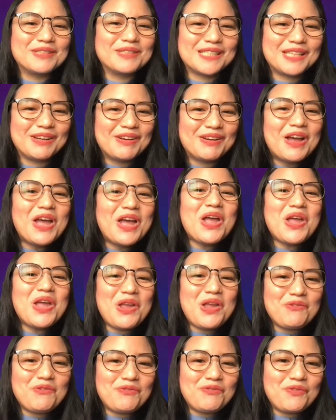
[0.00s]
So
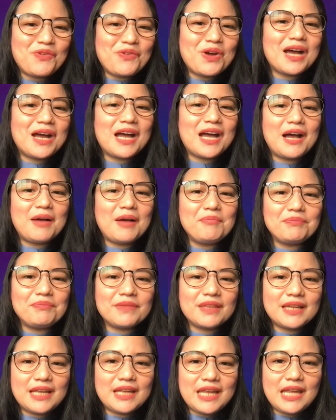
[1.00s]
if
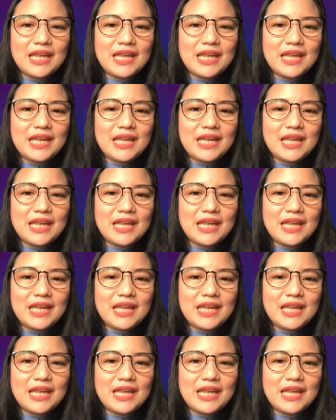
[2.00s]
um